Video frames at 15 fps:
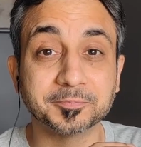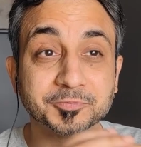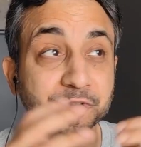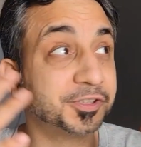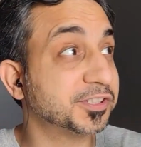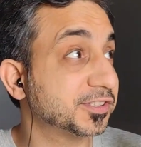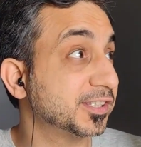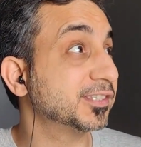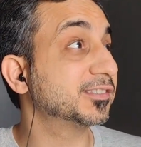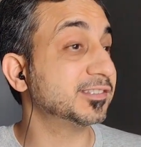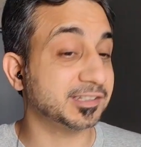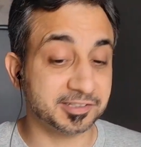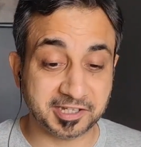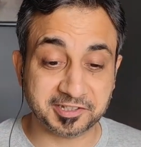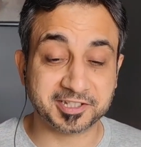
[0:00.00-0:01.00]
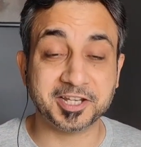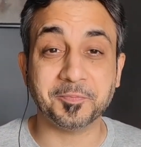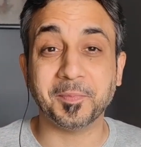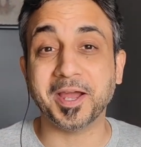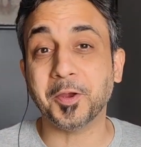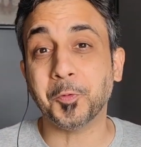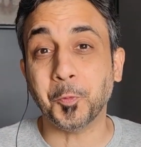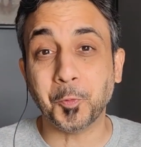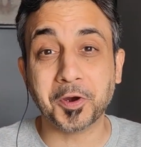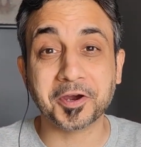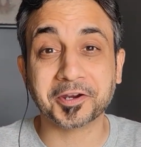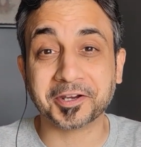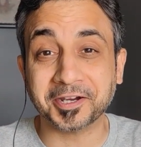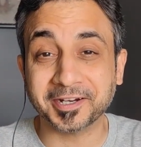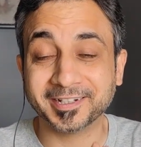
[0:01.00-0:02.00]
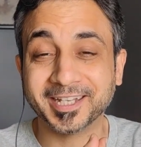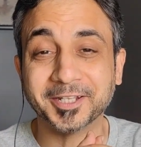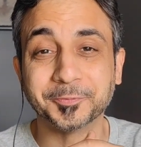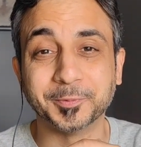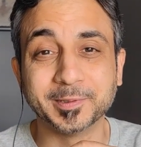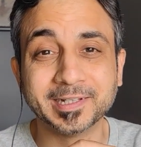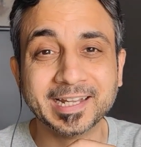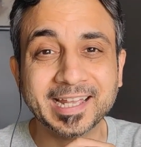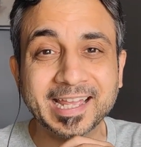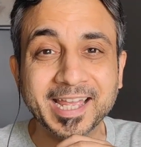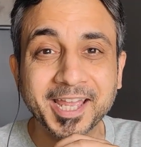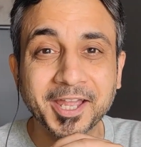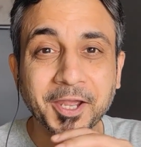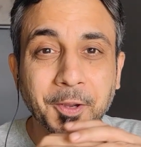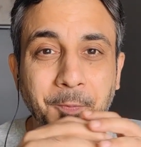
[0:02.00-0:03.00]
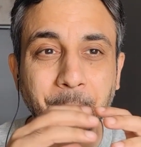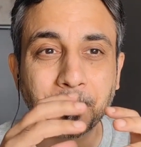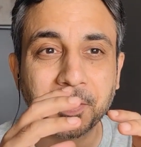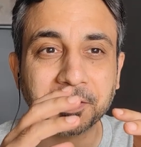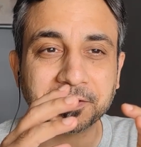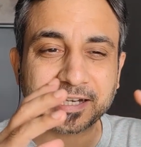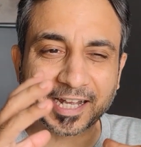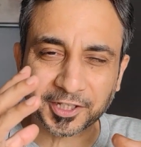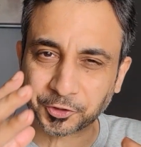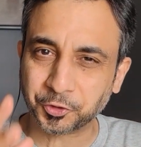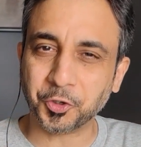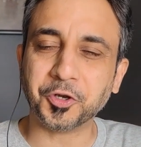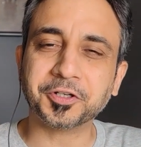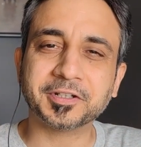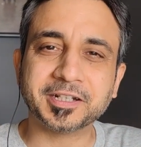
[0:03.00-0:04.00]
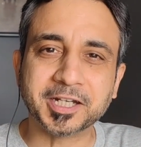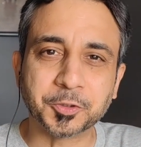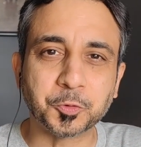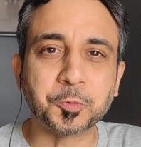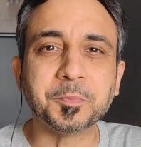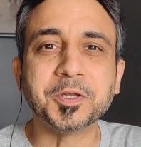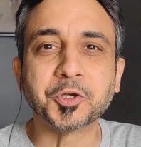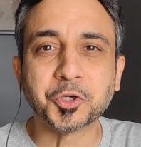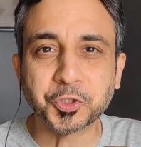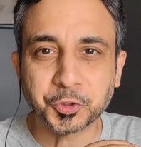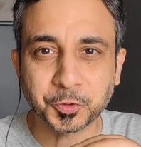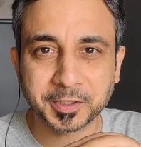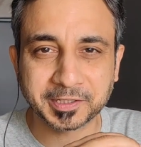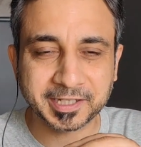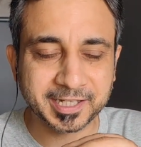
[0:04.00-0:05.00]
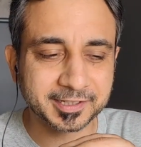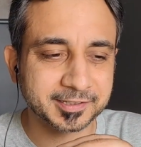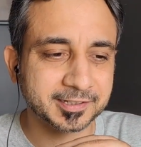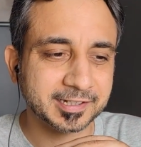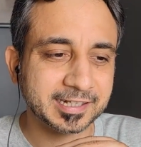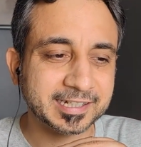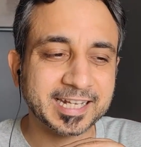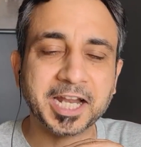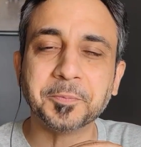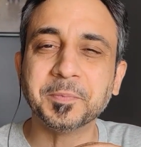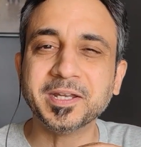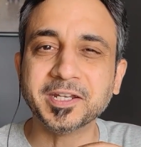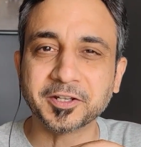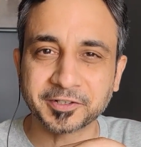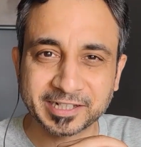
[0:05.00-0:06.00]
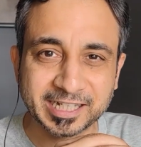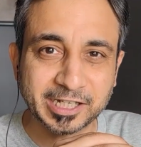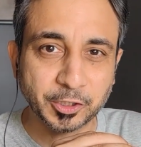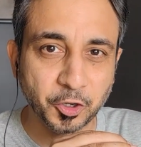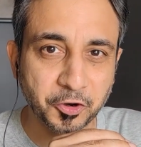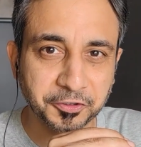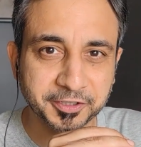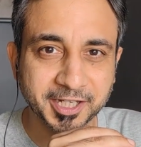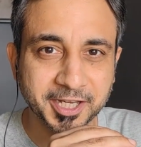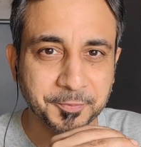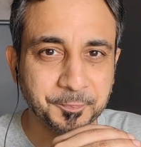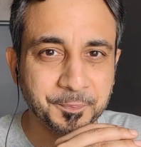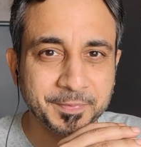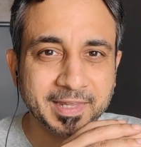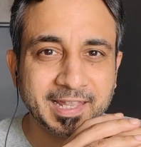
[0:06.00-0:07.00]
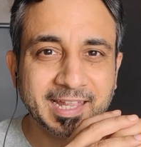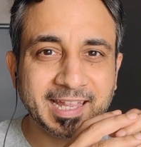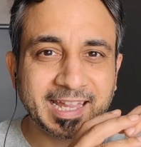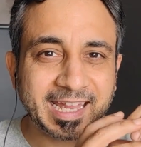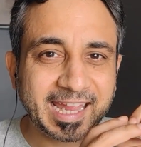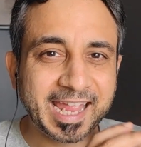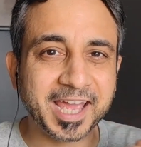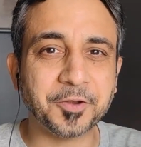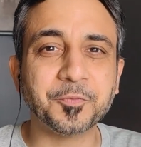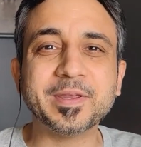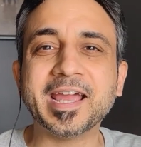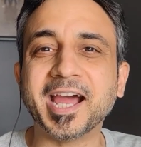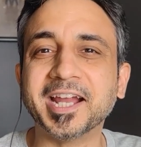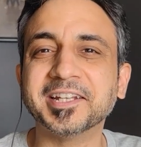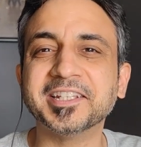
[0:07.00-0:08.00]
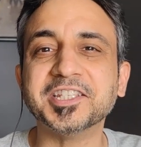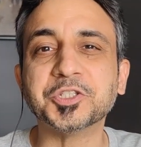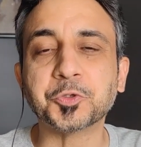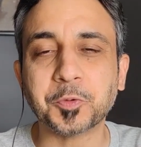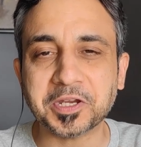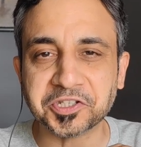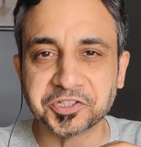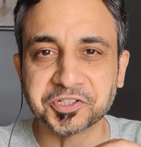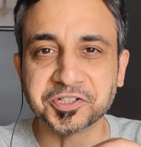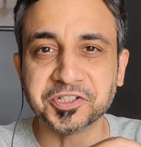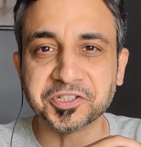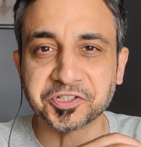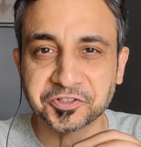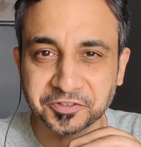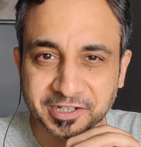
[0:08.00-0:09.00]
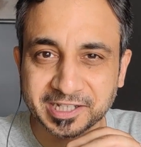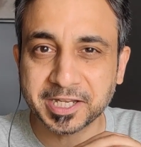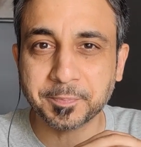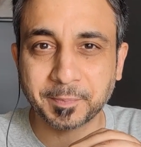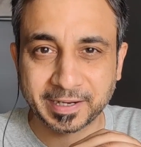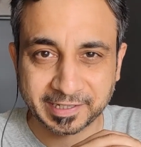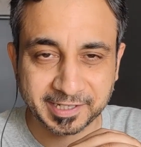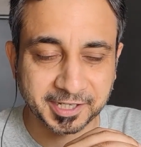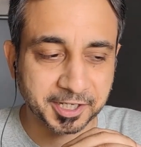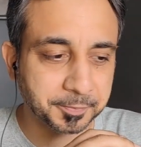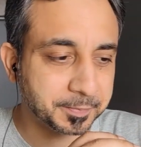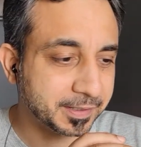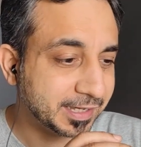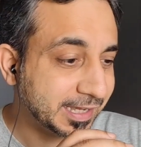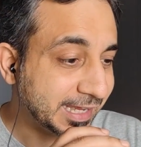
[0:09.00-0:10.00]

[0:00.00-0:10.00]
So this is essentially my work table. But I thought it would be good to connect. It had been a really long time and we had these questions really piling up.